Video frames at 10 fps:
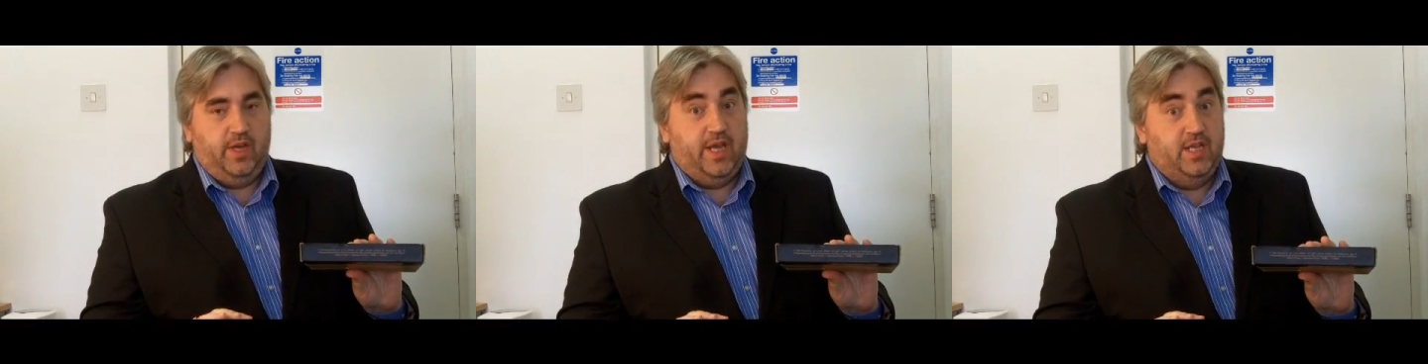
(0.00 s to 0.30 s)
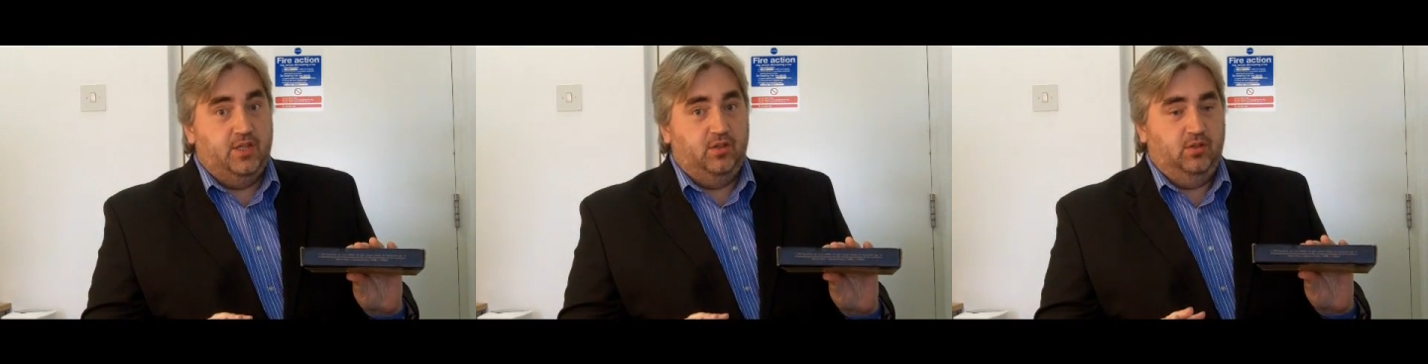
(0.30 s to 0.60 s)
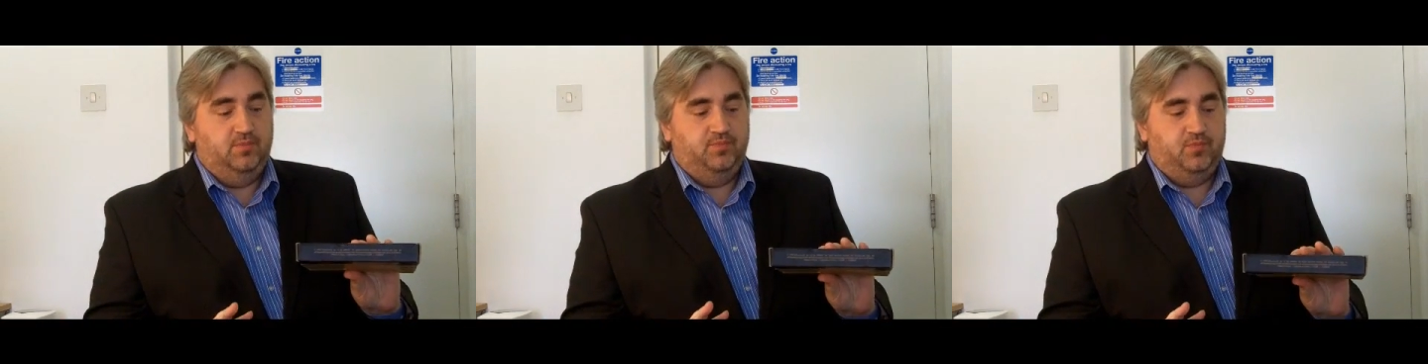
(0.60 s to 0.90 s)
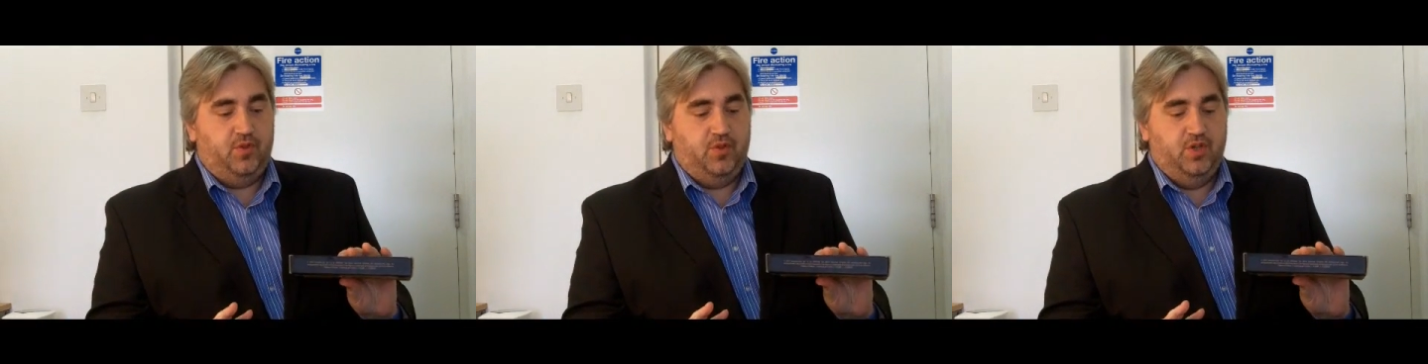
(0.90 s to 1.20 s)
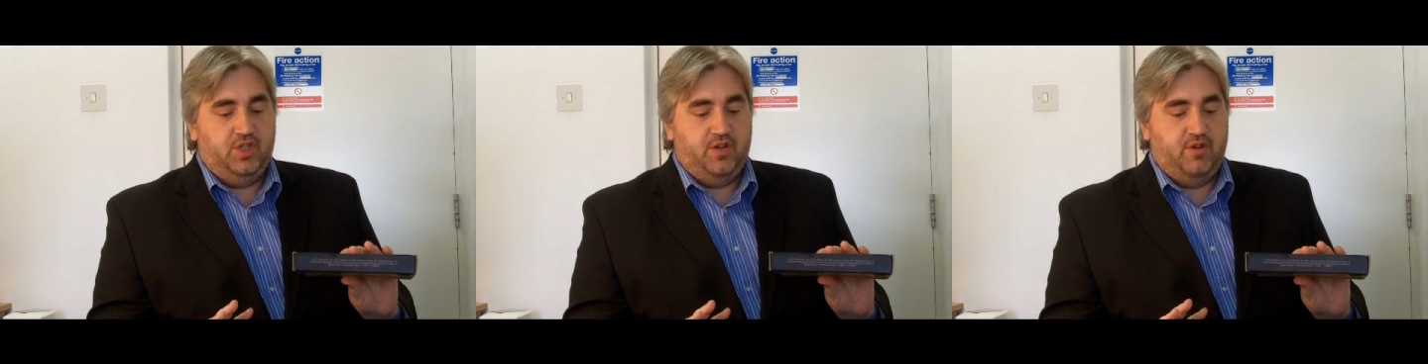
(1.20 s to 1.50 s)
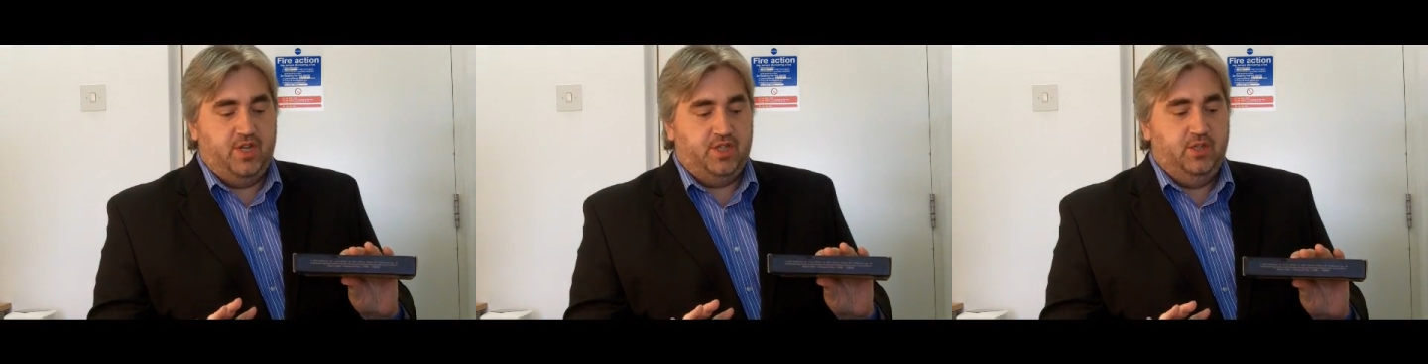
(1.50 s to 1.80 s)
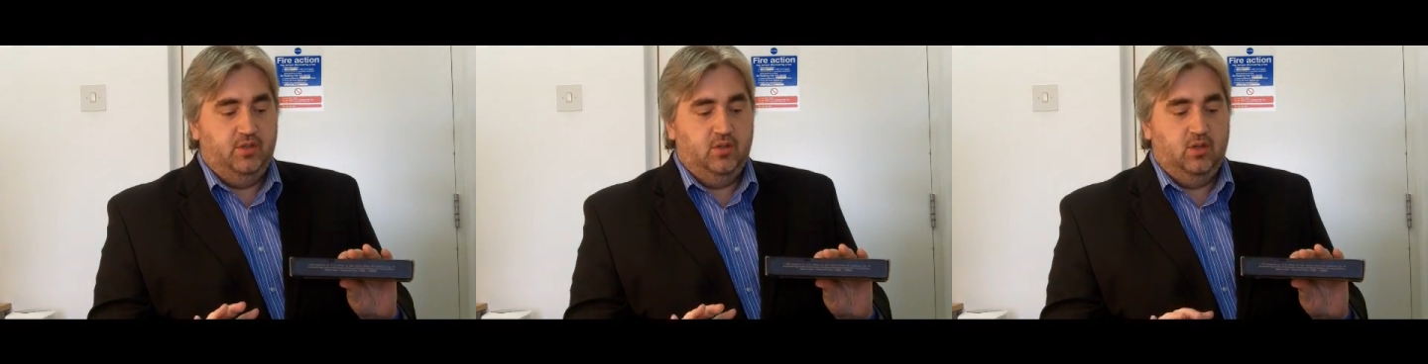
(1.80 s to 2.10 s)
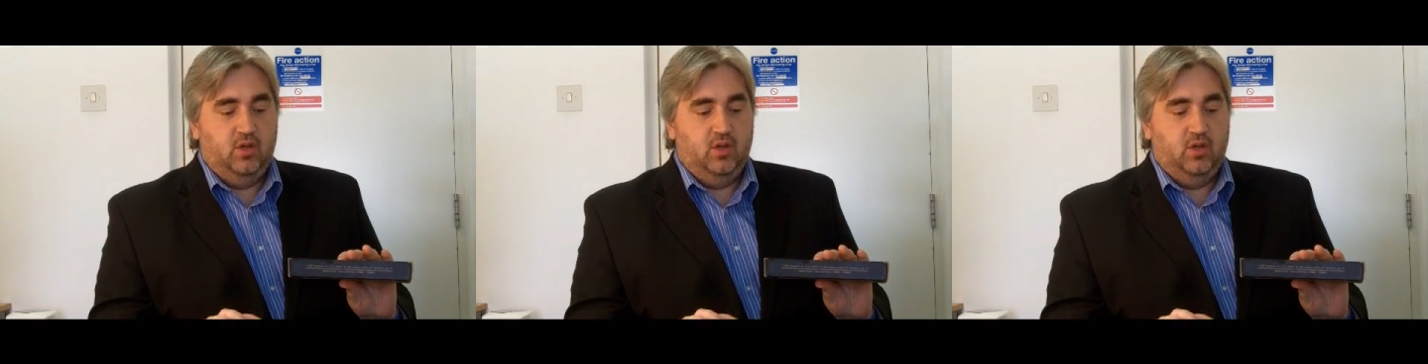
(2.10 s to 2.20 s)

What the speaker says: Kindle, third generation.